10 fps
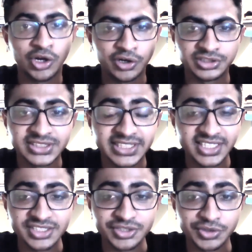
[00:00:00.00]
On a
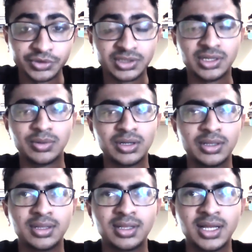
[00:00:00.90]
serious note,
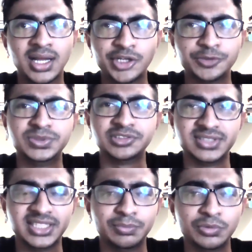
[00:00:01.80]
I observe
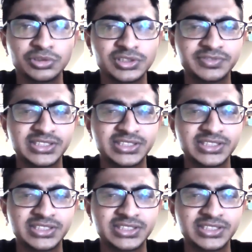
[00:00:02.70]
that most of the